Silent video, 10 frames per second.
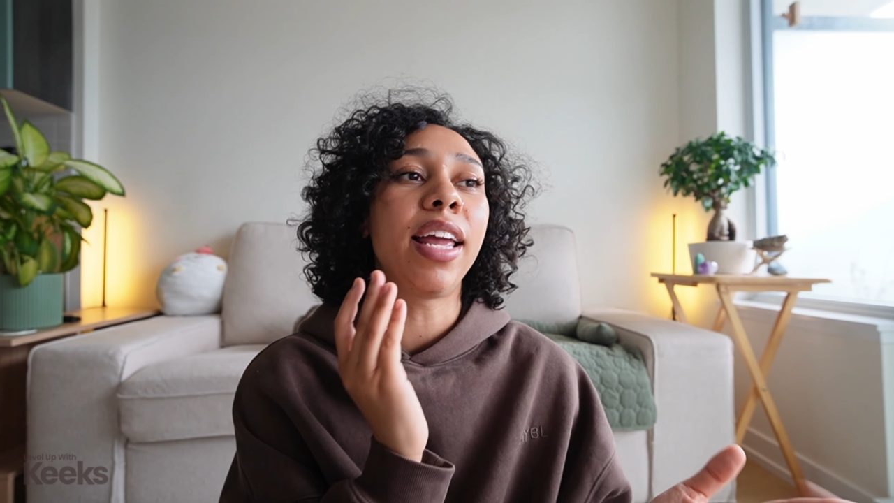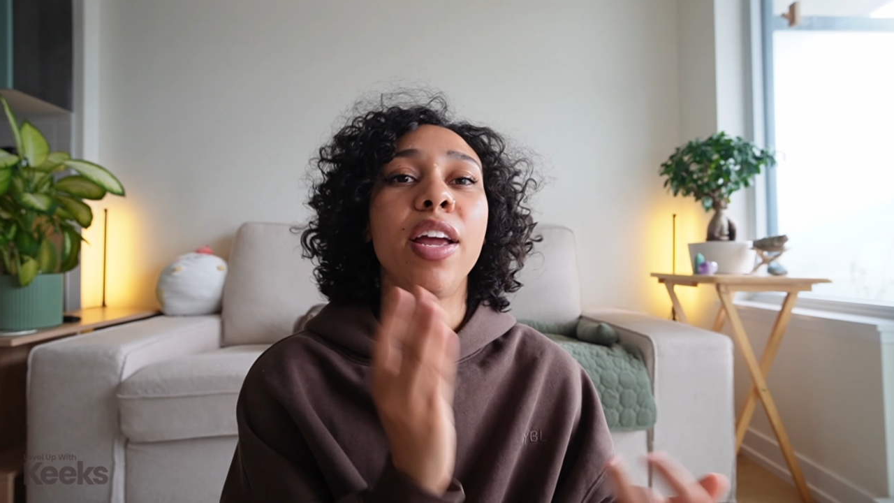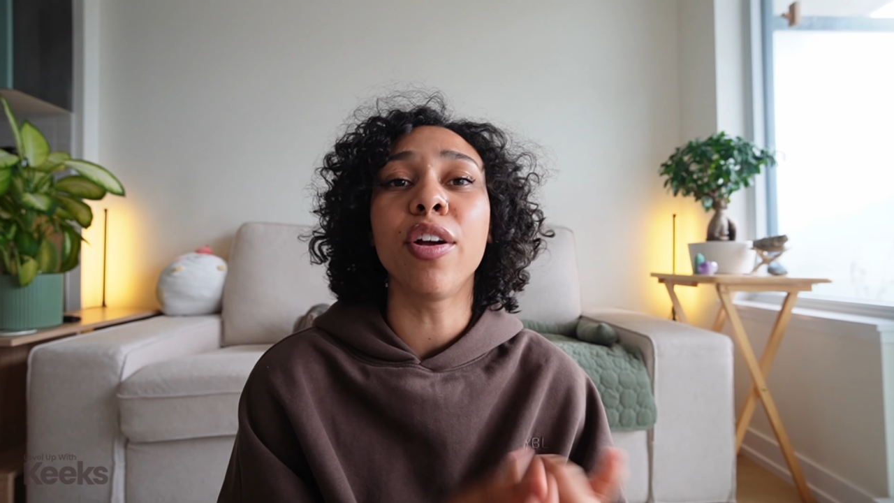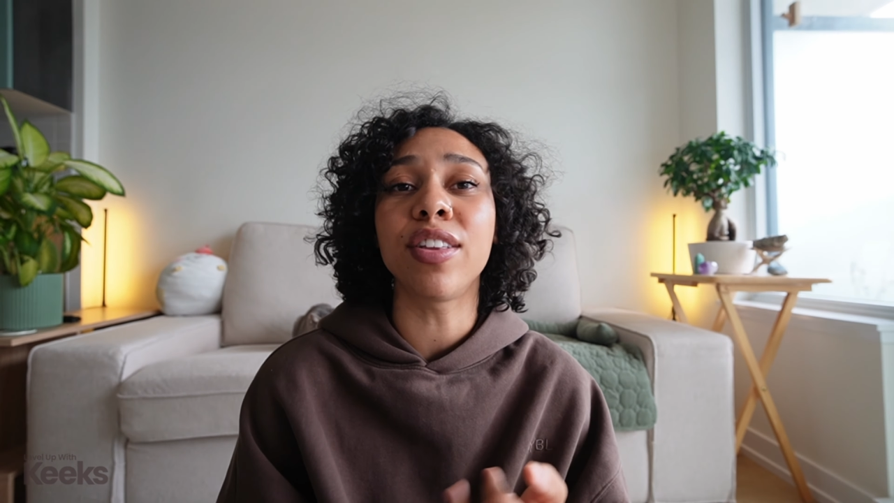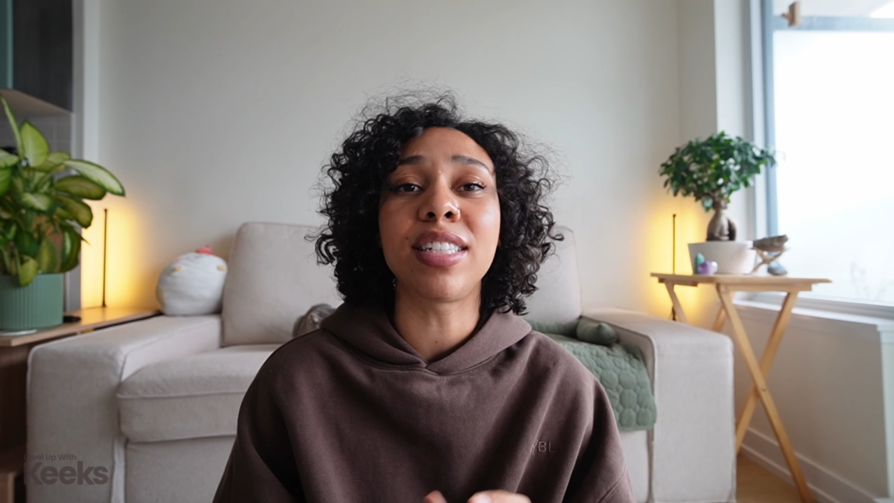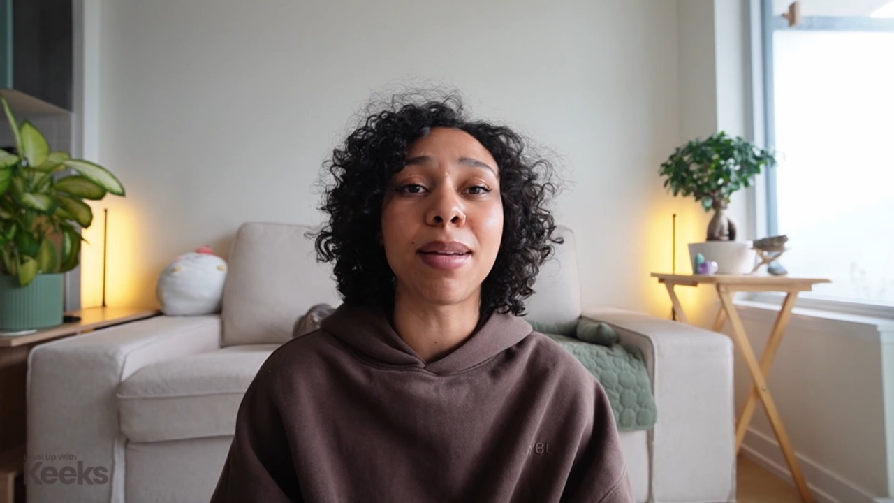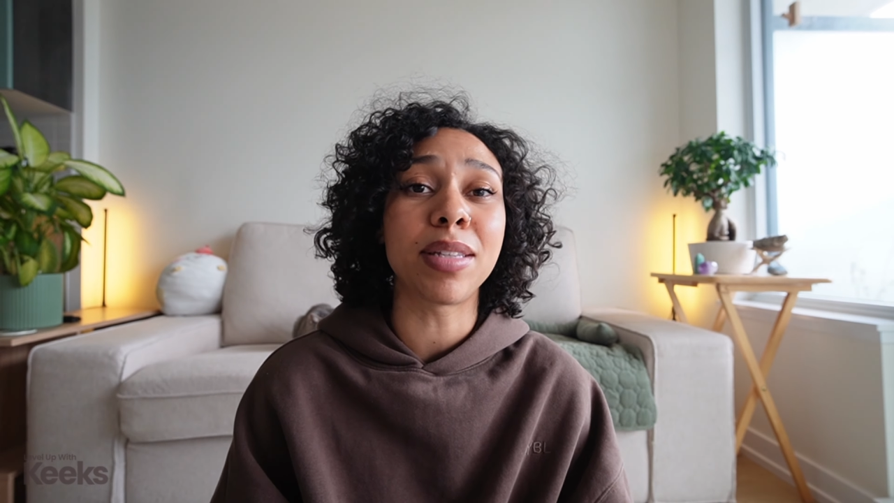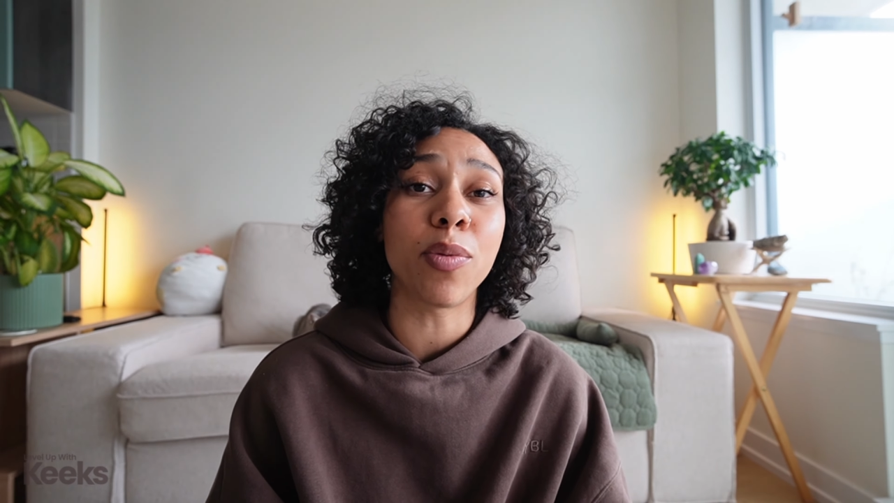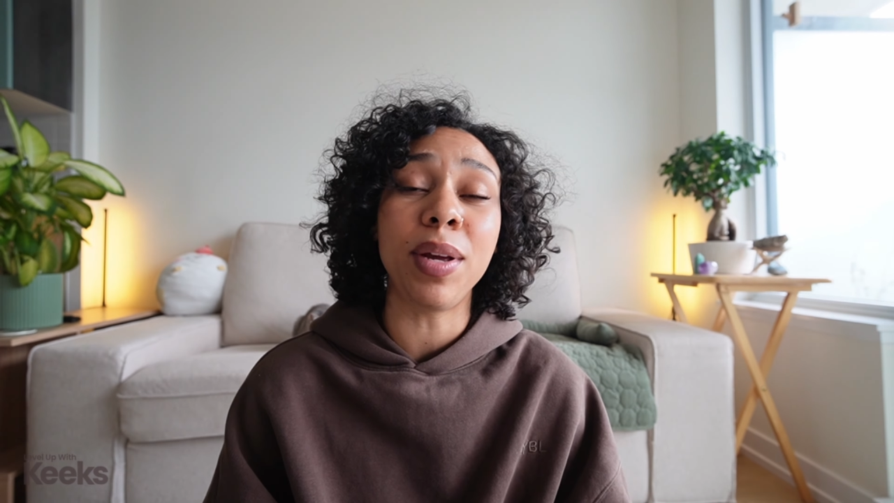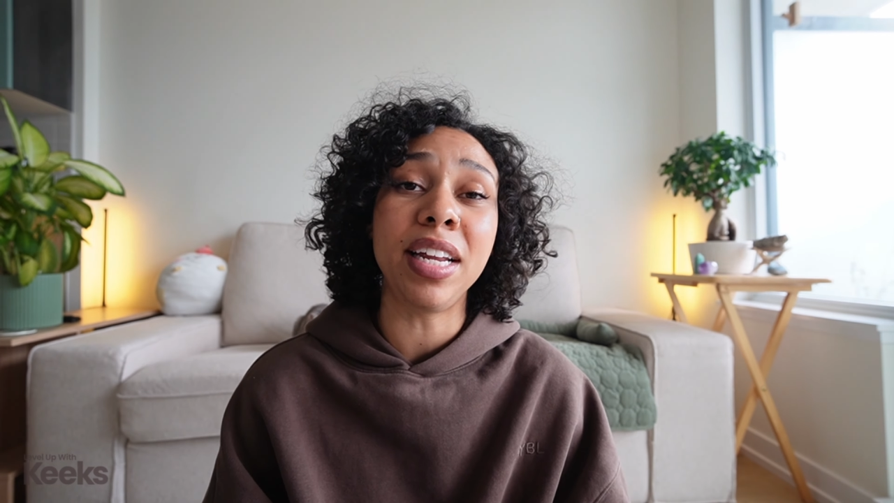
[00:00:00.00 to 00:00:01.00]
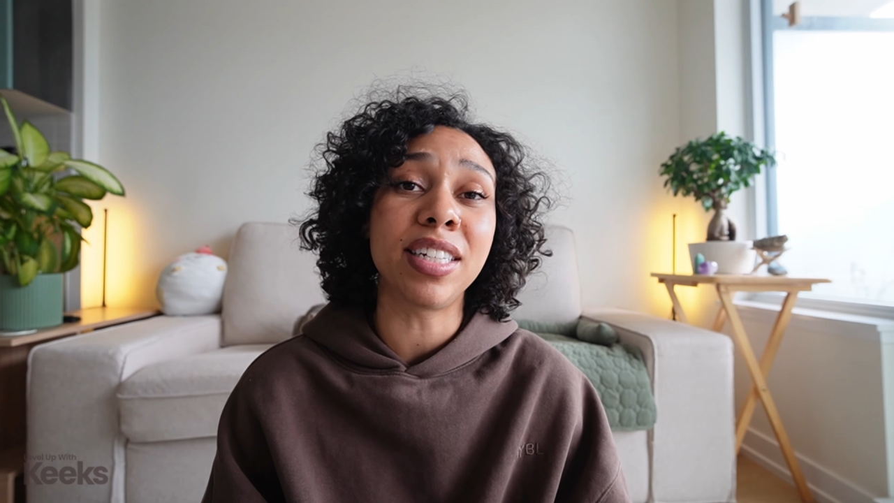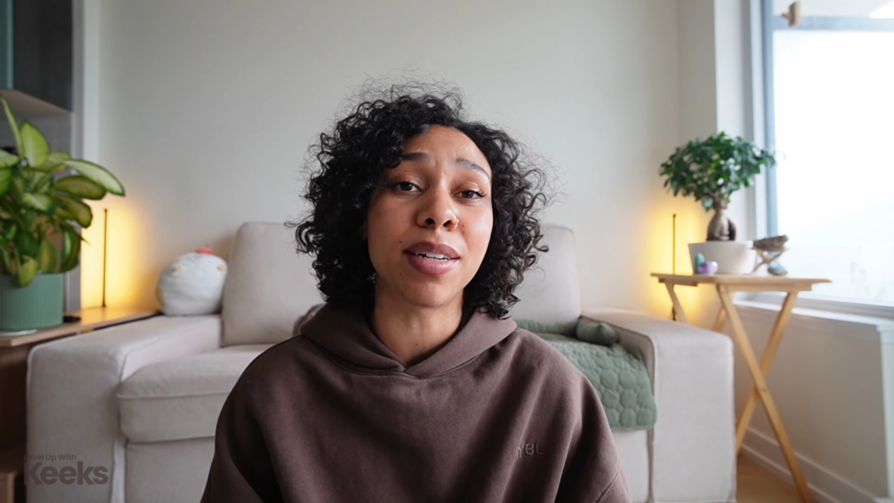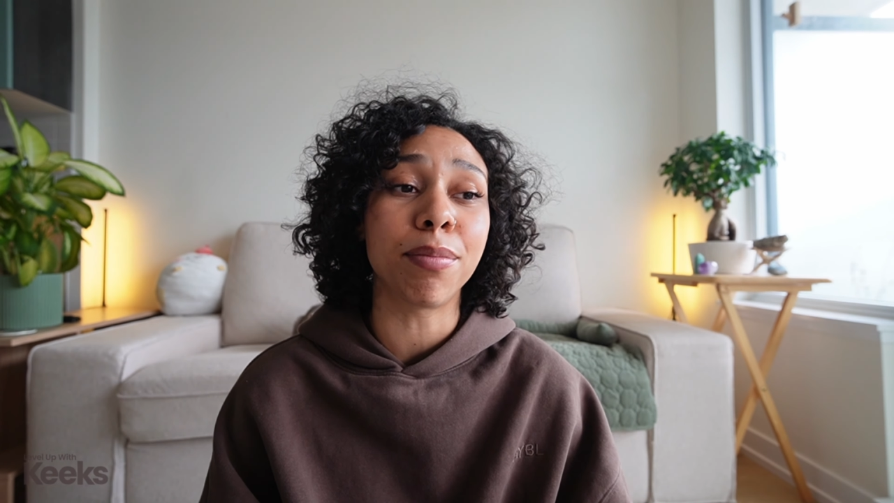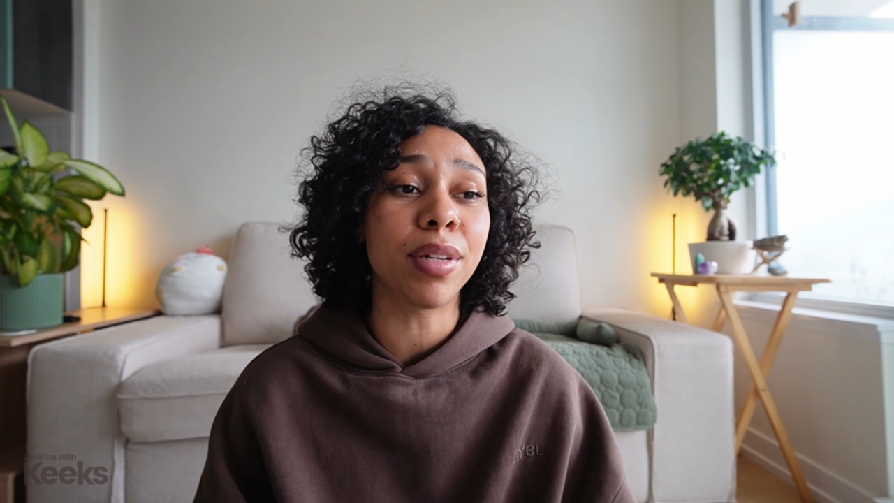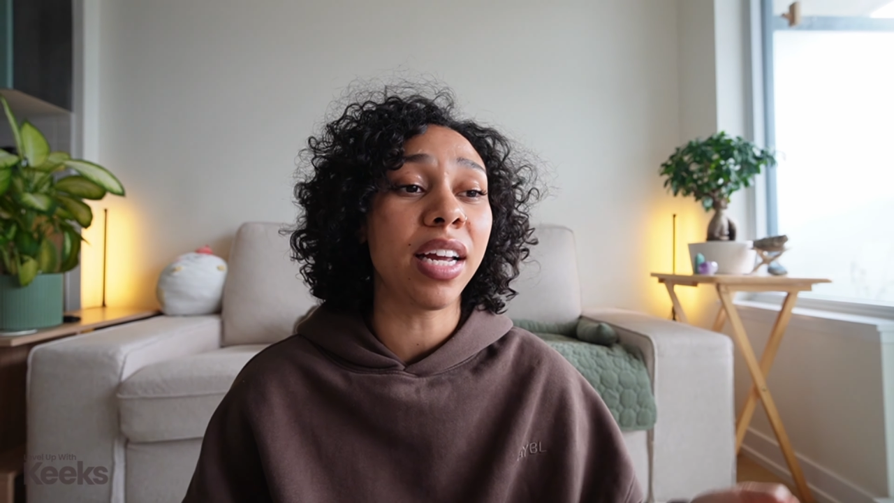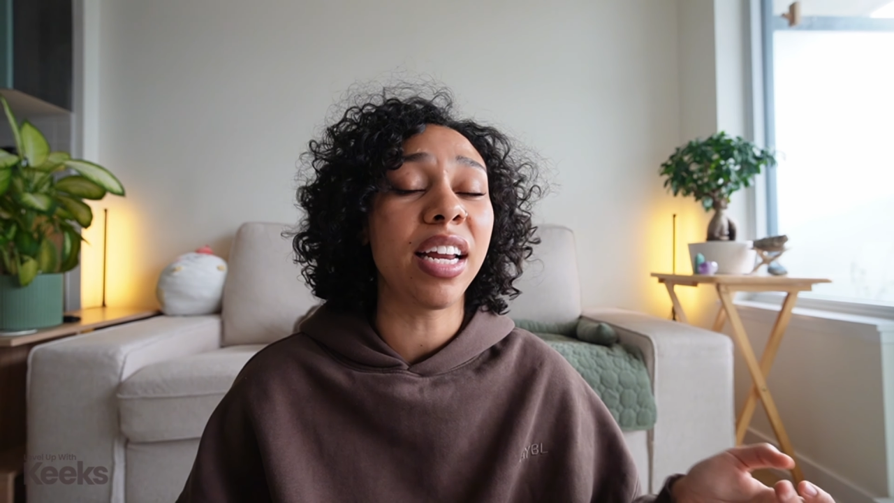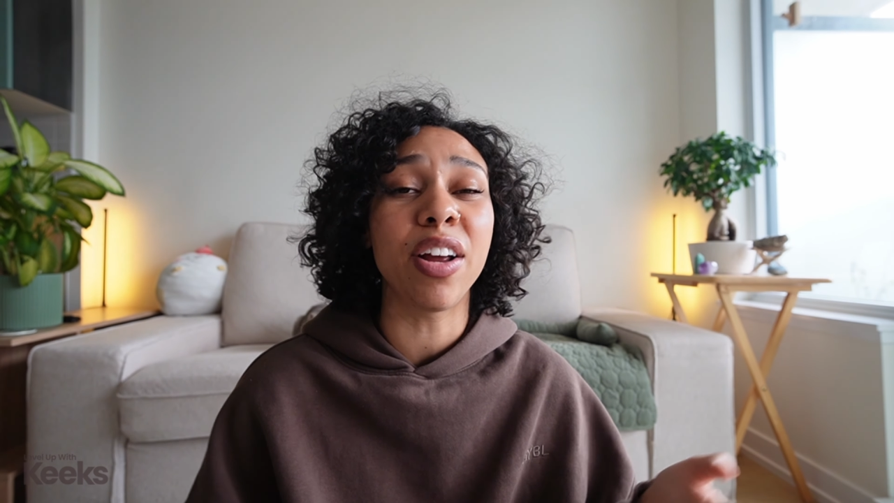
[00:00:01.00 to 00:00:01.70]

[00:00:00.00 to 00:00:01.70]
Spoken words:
here are the steps that we need to complete,